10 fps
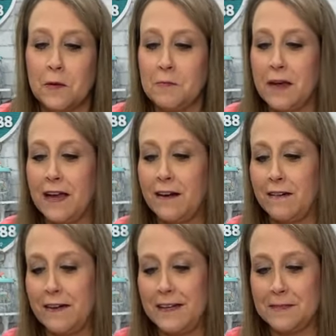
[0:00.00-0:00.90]
we made
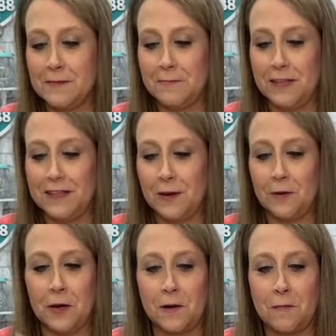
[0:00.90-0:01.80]
her husband, we
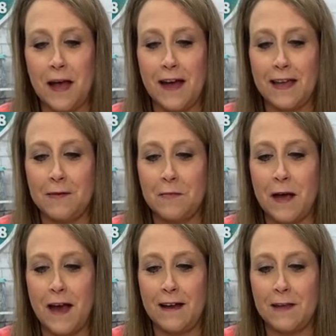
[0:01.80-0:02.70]
told her about him
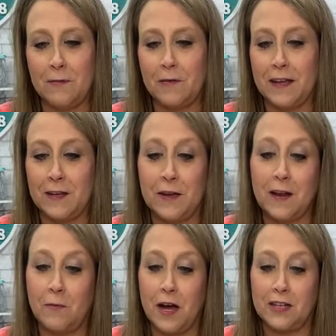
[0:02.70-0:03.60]
about it, and we were like, you got
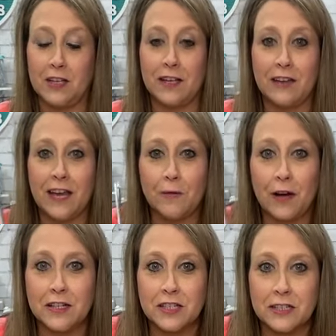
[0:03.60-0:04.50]
to watch it. You got to
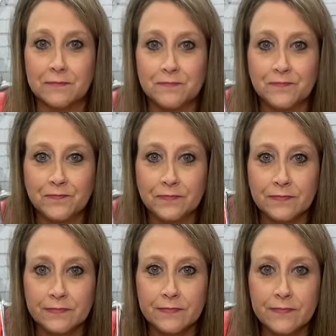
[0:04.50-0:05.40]
watch it.
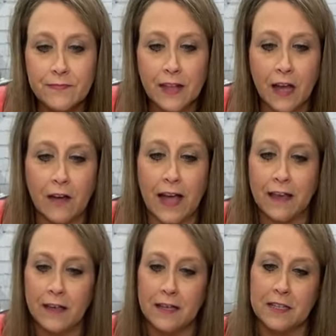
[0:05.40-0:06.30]
Okay.
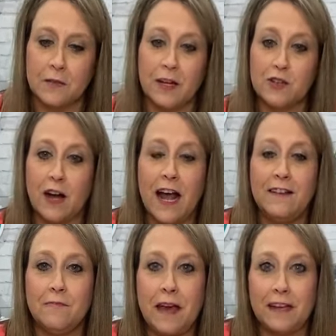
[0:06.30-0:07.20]
So I tried
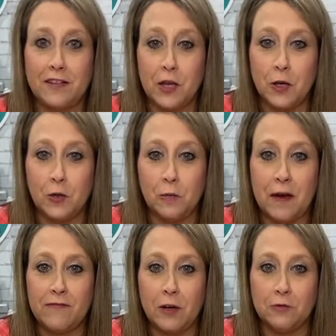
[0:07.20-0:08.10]
to make two
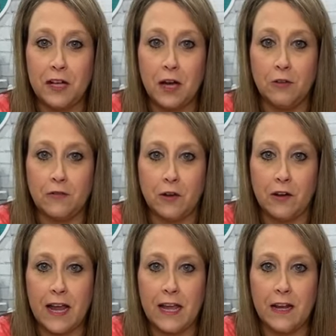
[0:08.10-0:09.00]
by folding it
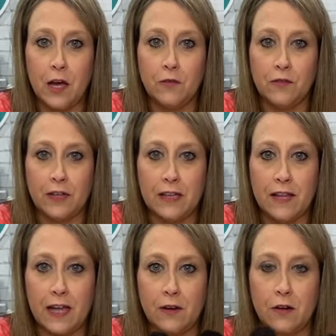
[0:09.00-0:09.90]
over, and hopefully
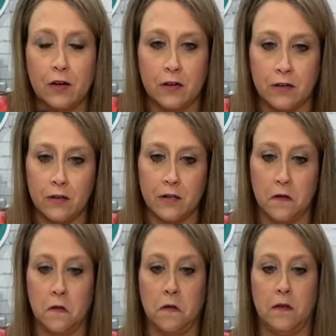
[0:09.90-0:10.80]
they are
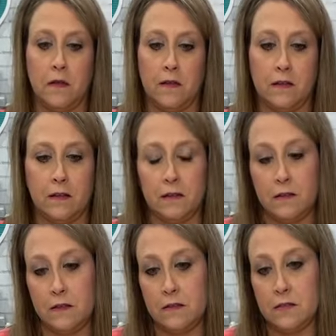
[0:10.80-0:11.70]

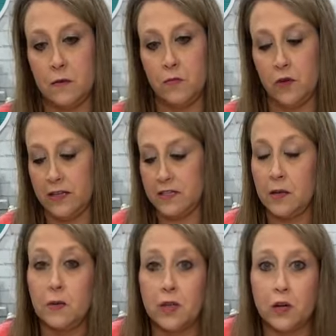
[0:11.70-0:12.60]
somewhat
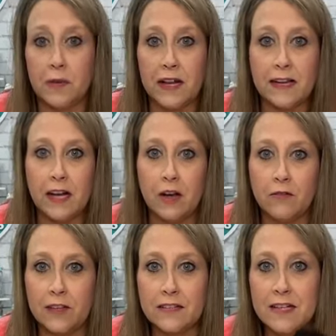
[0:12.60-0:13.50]
similar, but you know,
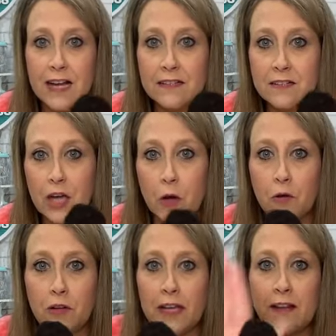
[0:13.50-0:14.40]
it's not
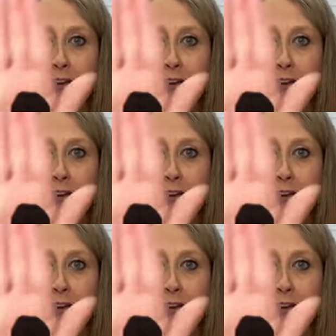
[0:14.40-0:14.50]
totally